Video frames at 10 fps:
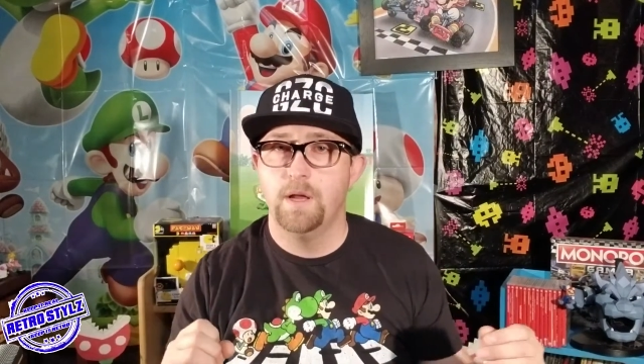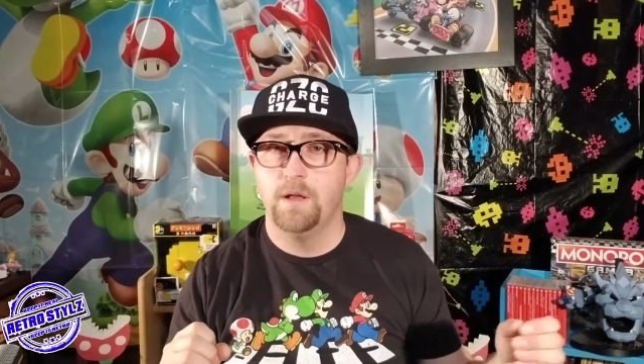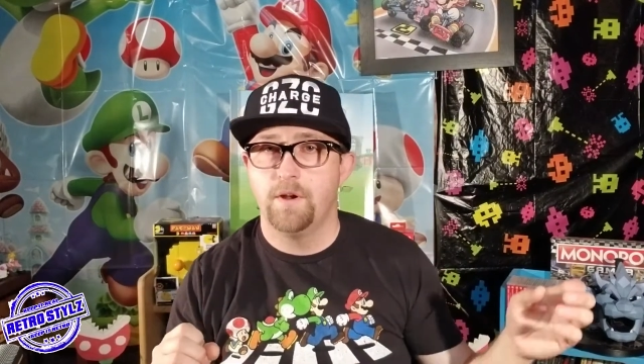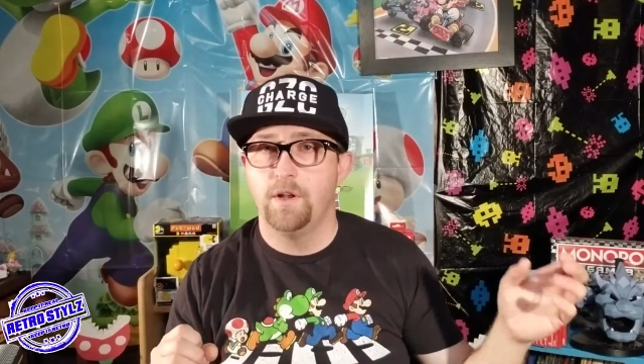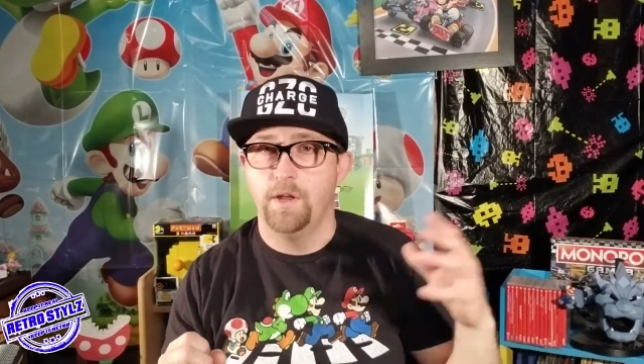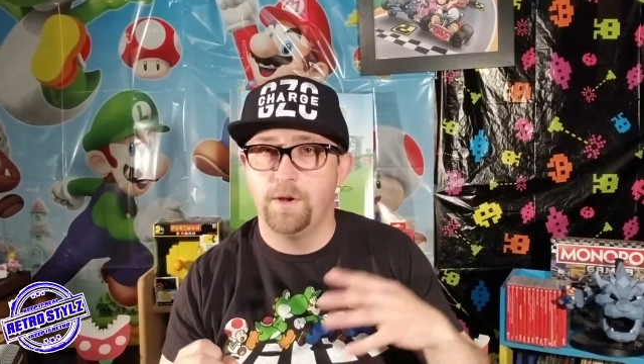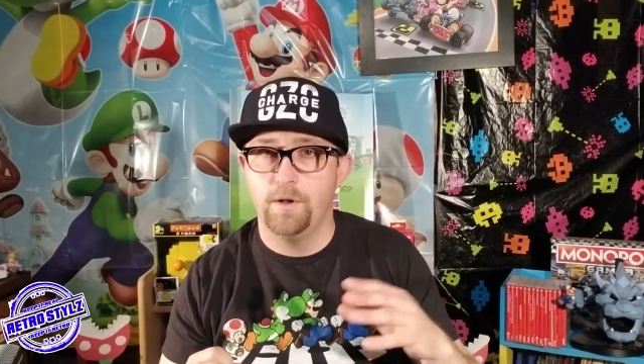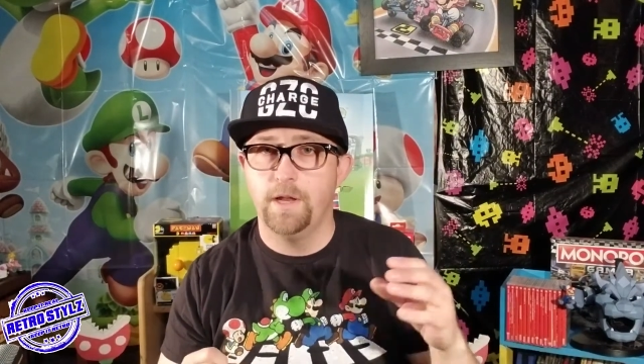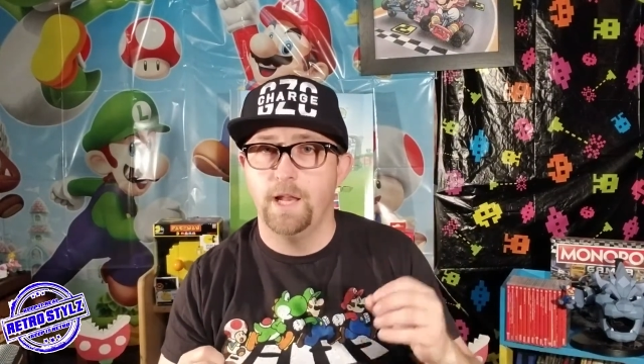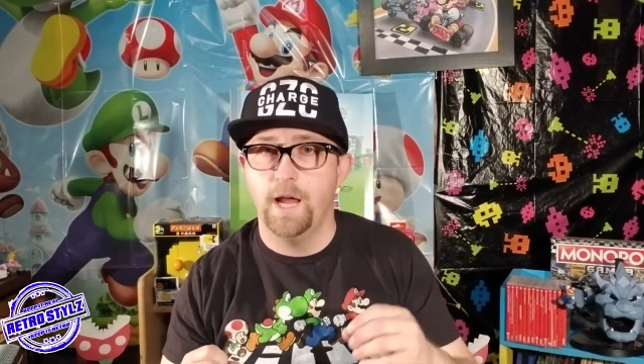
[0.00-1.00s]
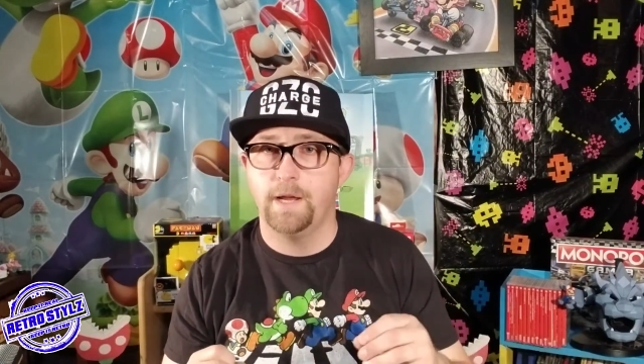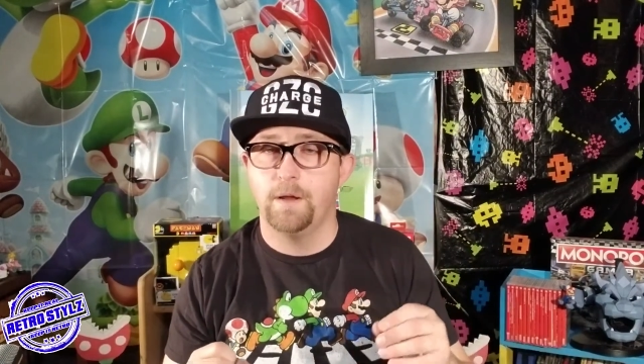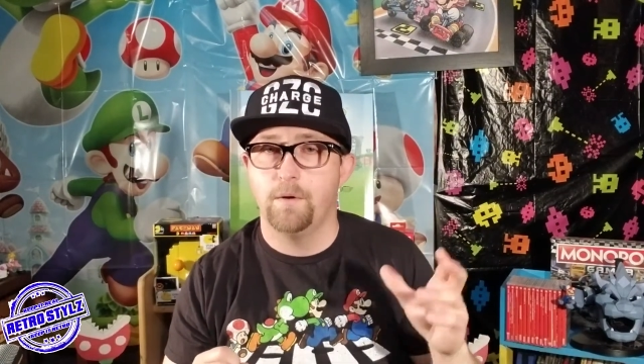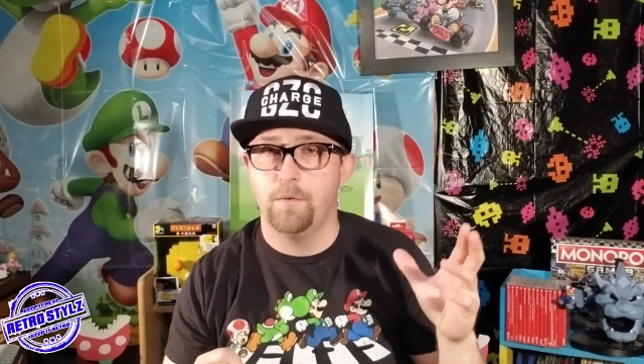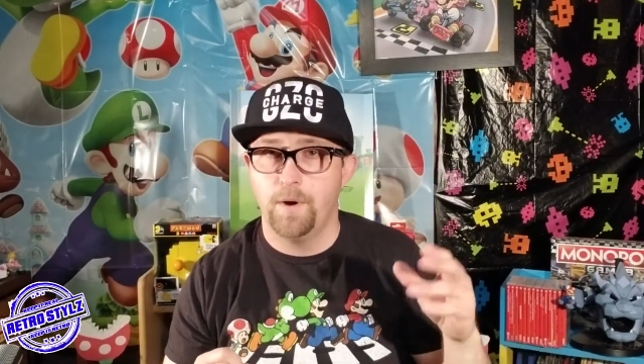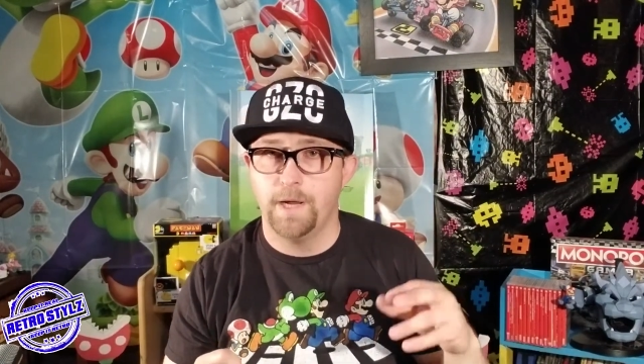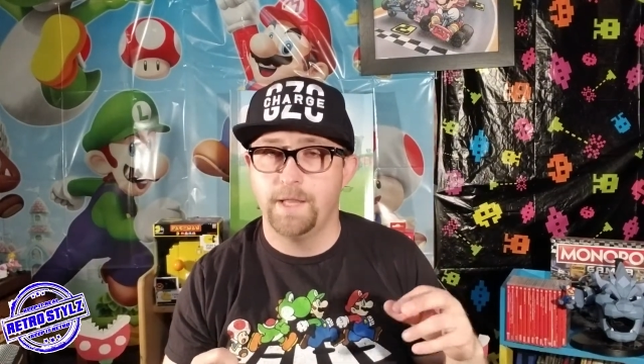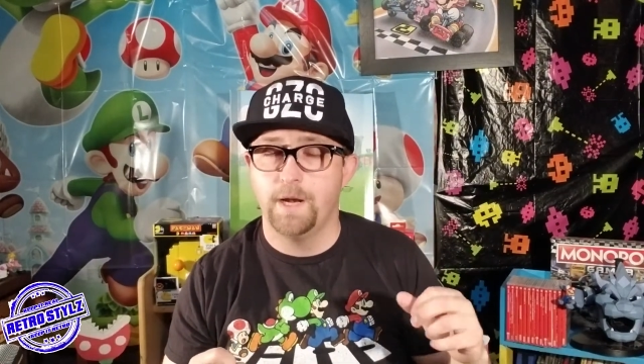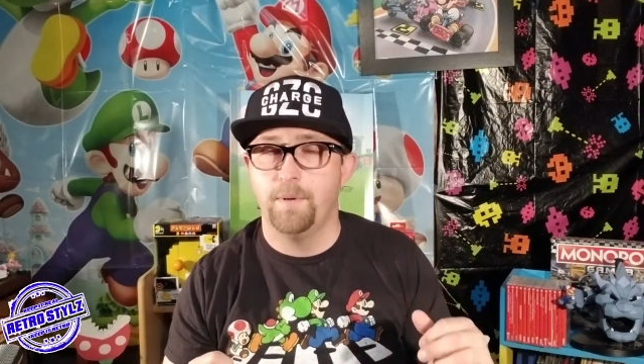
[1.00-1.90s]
they're literally like right there.